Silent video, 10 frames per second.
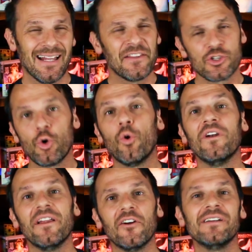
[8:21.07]
and, and the
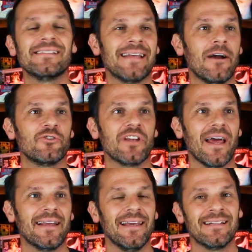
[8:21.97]
score literally sounds
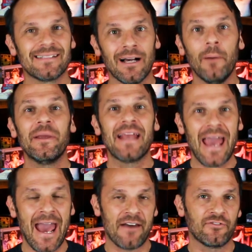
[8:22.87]
like it's
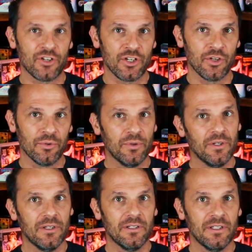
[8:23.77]
coming after you
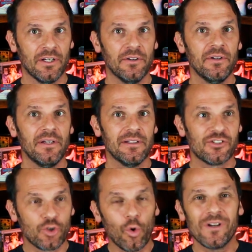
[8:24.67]
you know
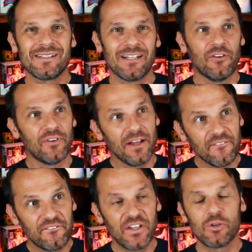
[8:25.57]
the score itself
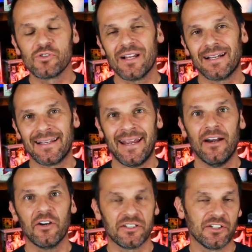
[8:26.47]
feels like a
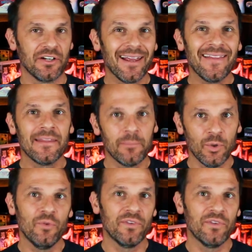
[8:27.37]
character in the